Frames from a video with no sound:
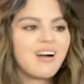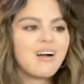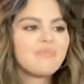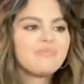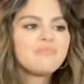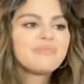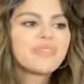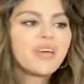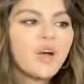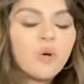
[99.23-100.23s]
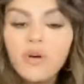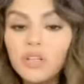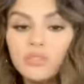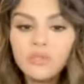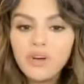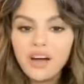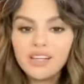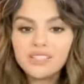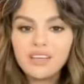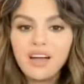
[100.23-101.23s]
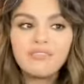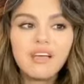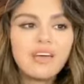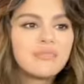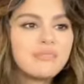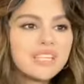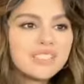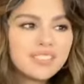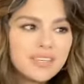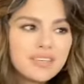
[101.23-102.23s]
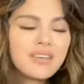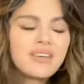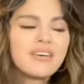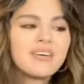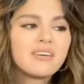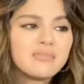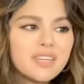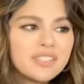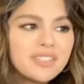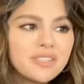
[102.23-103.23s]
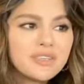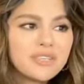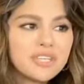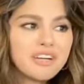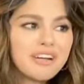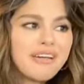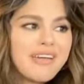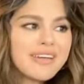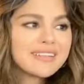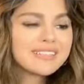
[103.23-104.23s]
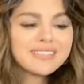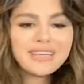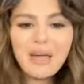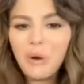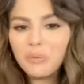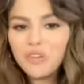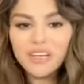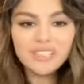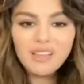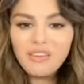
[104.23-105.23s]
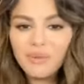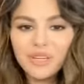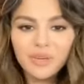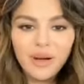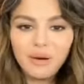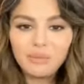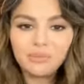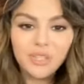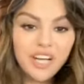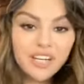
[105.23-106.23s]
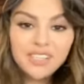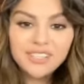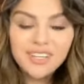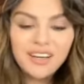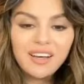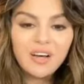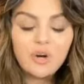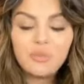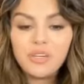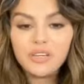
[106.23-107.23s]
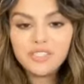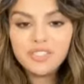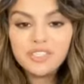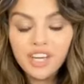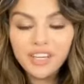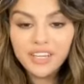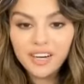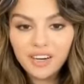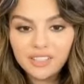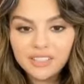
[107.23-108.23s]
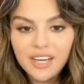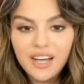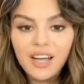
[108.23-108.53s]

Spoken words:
I hope all of you guys have an amazing new year, and I hope you guys love my new album, Rare. I hope you guys can check it out.